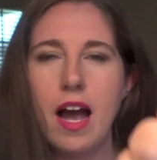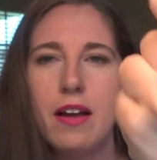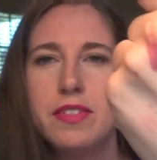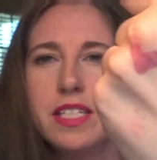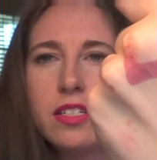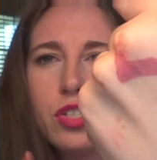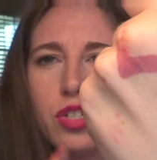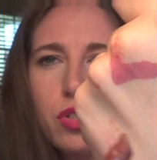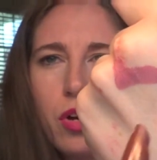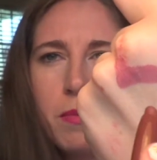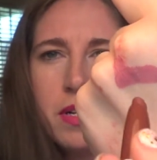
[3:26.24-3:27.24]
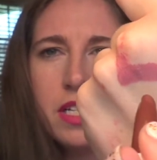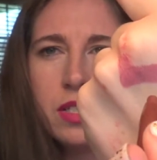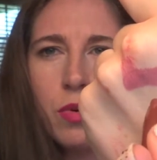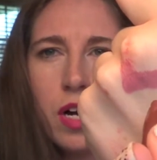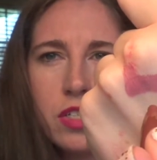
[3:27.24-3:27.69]
I've seen so many
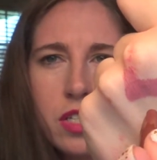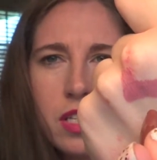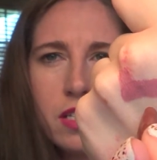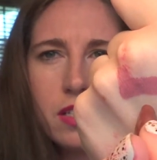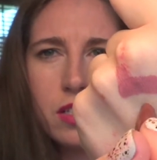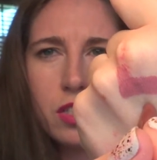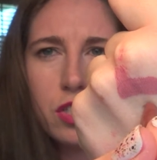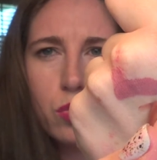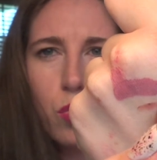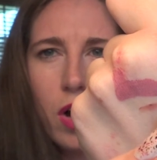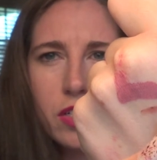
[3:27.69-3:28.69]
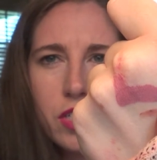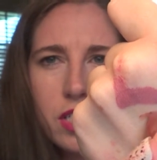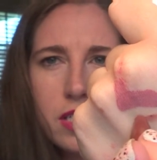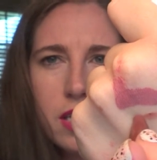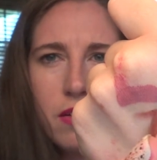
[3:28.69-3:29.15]

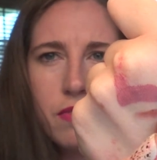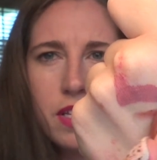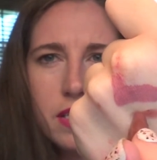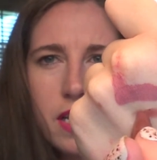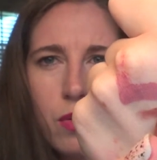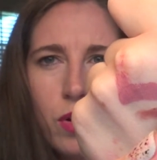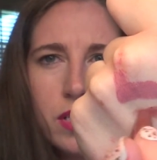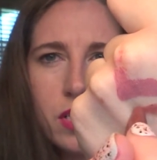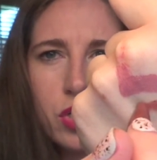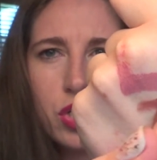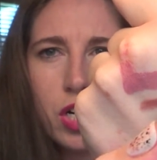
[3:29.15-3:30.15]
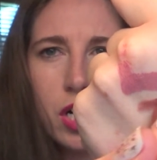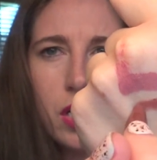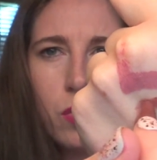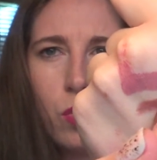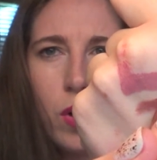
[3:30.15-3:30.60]
swatches of this. I wasn't
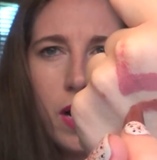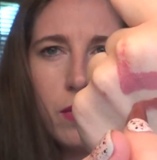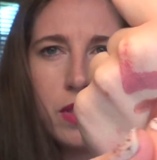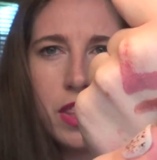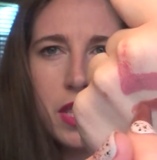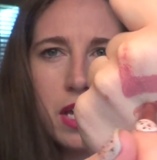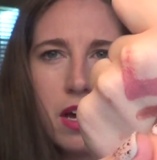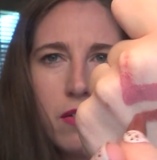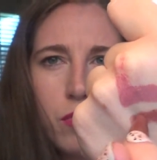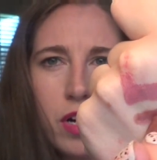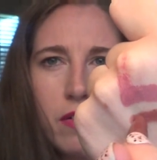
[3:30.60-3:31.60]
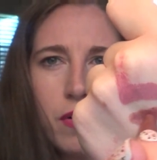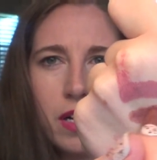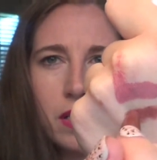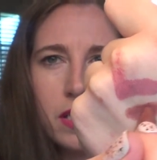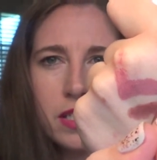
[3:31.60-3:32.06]
sure what I would think of when I
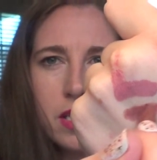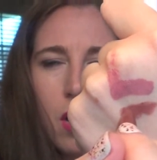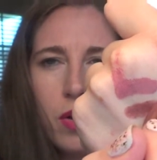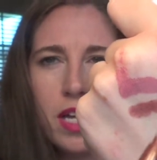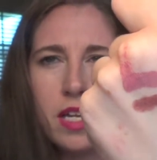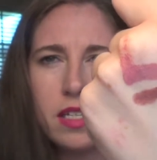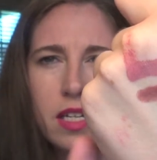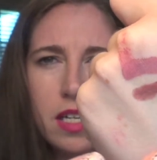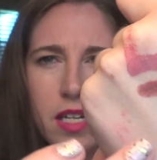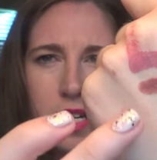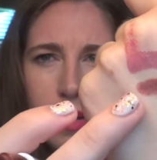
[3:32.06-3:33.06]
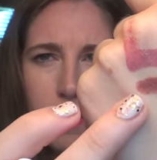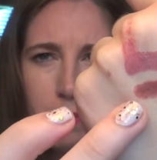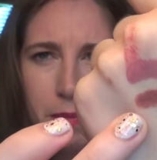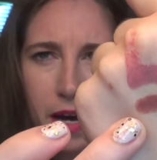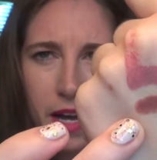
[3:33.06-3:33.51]
finally saw it.
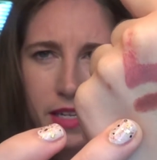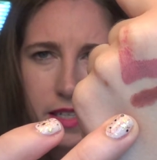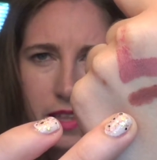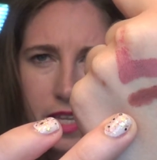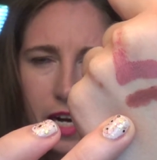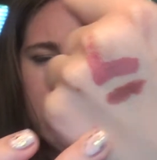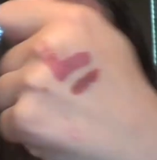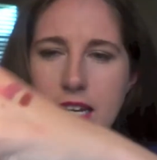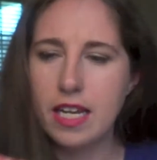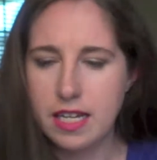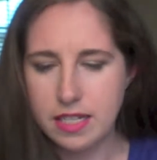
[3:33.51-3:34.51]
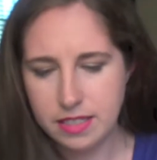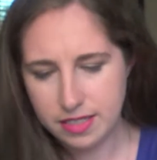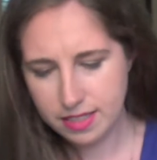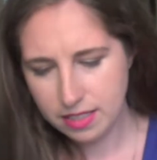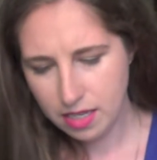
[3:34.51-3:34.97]
But there it
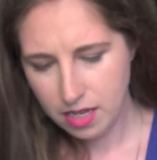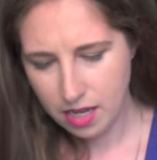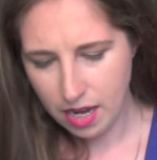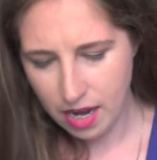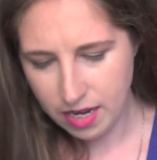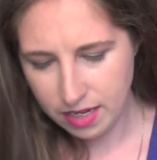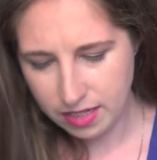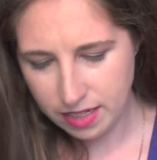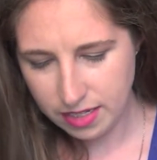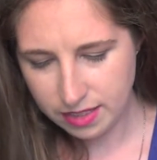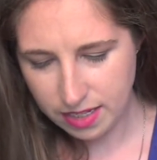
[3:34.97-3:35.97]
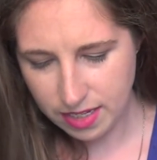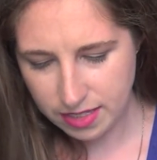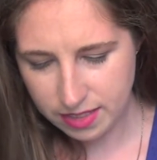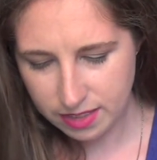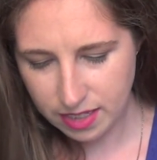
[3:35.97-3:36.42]
is, and
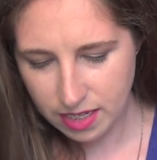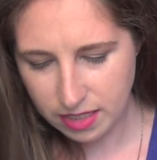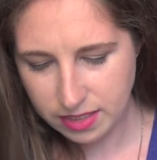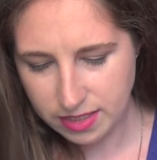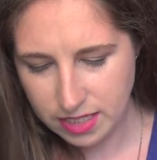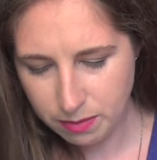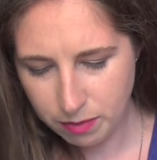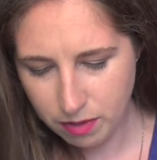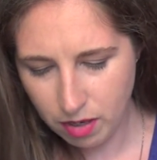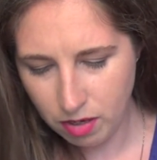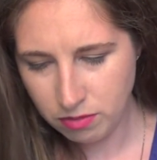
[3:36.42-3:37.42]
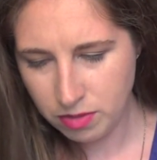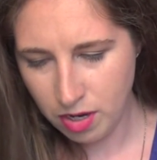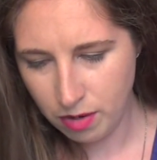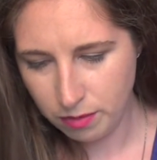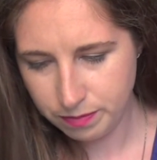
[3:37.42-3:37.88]
it's like a deep, oh
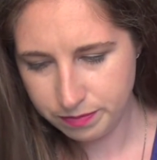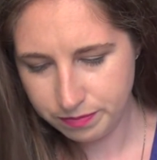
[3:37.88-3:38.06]
no,